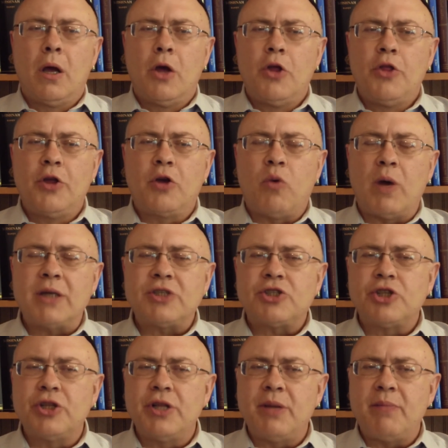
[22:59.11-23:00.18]
The
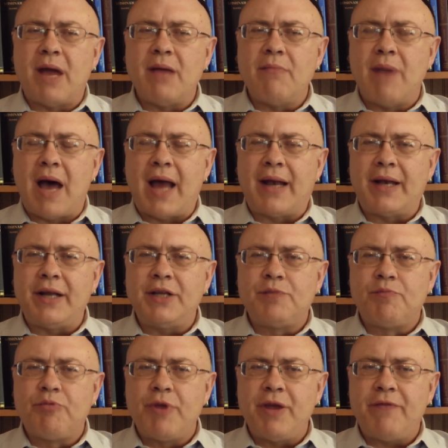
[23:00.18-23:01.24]
question that Maimonides
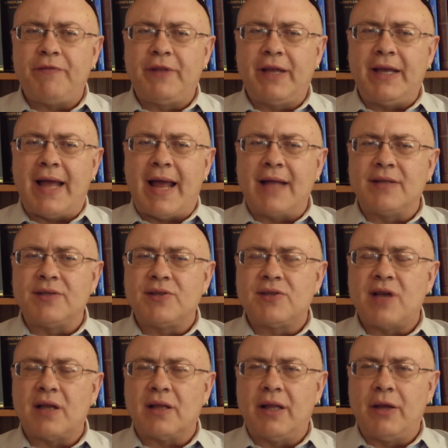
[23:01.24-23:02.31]
briefly and
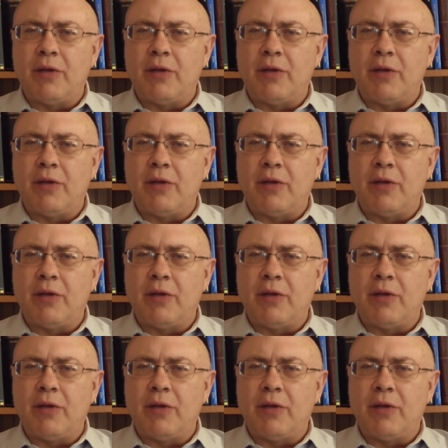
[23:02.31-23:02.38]
subtly